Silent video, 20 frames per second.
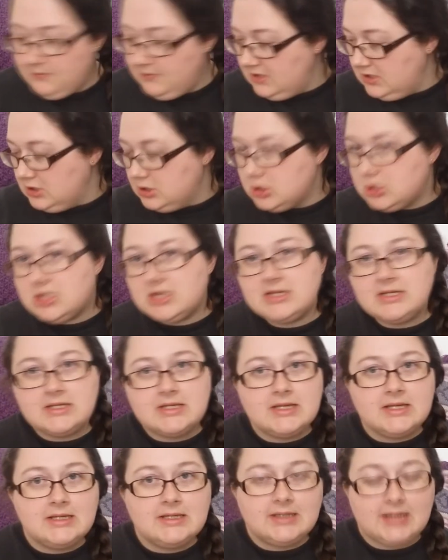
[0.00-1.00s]

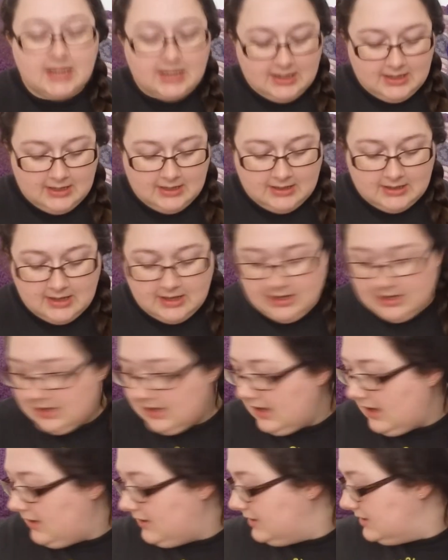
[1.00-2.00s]
interested in
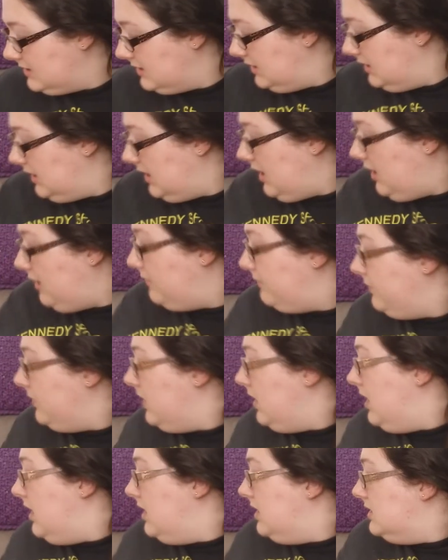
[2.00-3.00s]
how it's going to go.
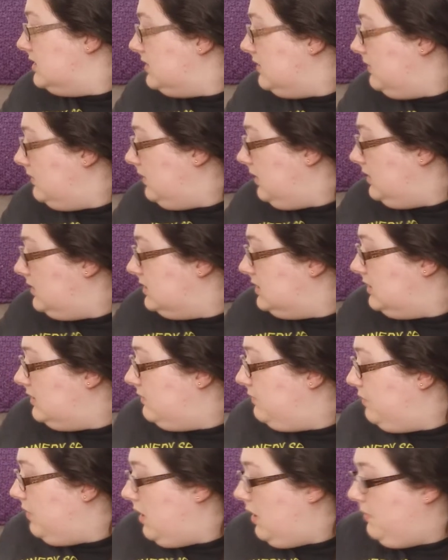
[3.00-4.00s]
So I'm going to
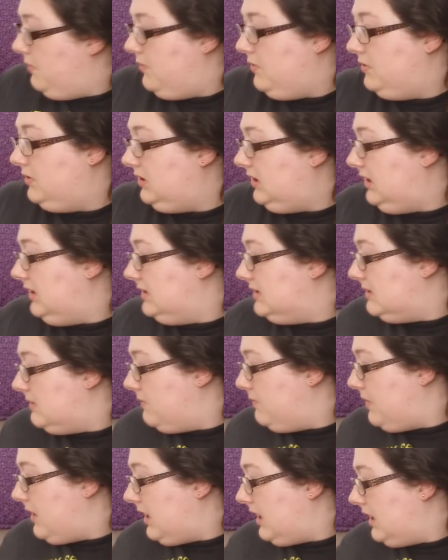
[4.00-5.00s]
pop all these
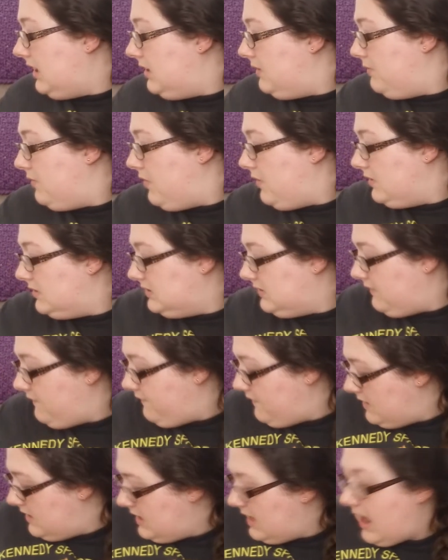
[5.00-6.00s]
back in the box
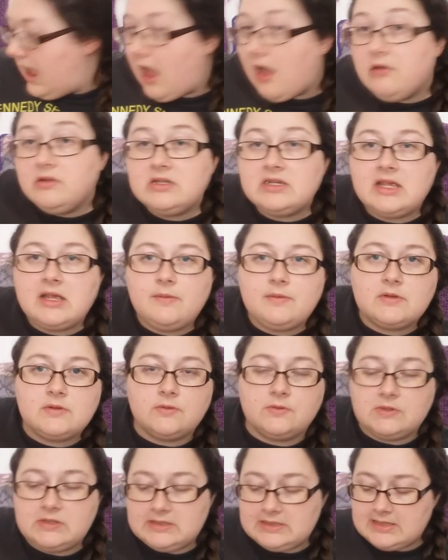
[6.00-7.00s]
for now to keep it
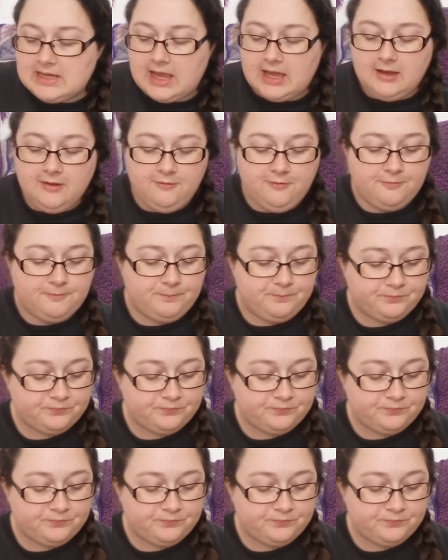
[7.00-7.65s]
all safe.